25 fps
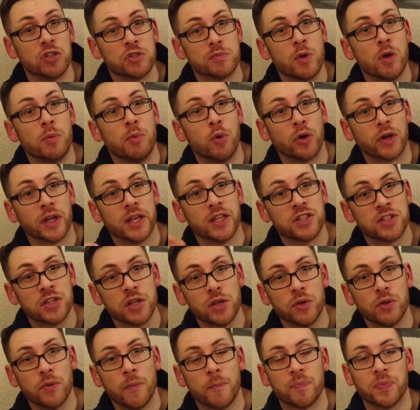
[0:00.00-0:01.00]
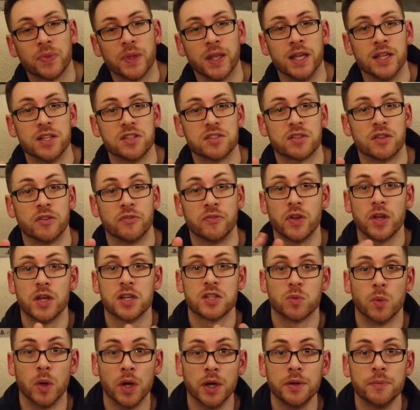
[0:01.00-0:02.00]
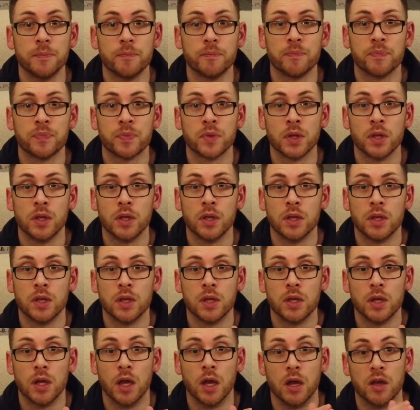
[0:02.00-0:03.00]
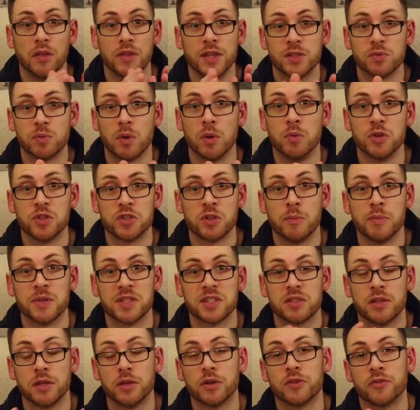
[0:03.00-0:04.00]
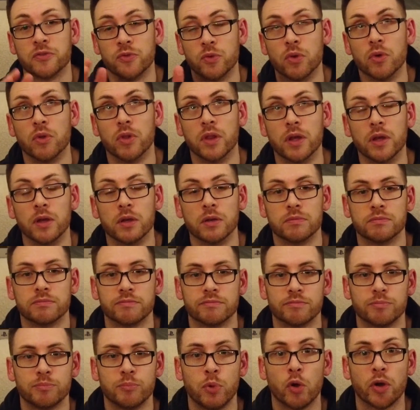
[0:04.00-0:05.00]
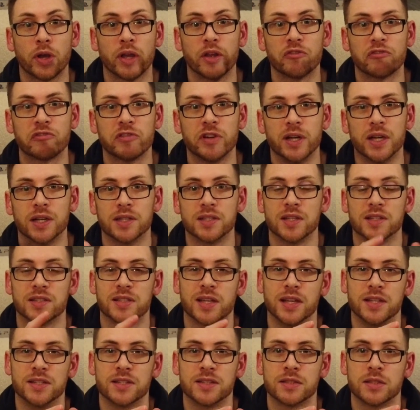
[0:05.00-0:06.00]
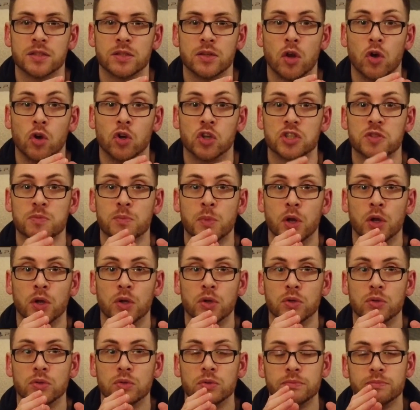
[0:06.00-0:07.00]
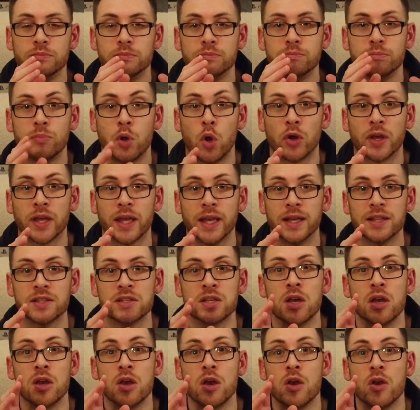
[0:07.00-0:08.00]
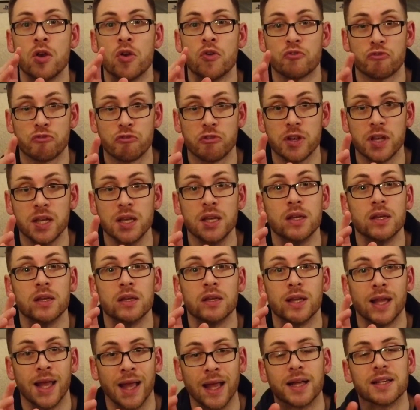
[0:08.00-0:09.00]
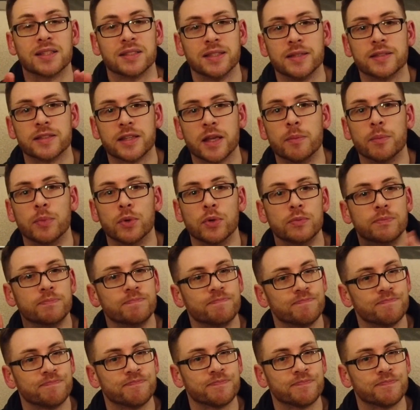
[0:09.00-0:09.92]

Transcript: Osmo Pocket 2. It's the first one, this one, which I mistook for the Pocket 3 because it says Osmo Pocket 3 Axis Gimbal.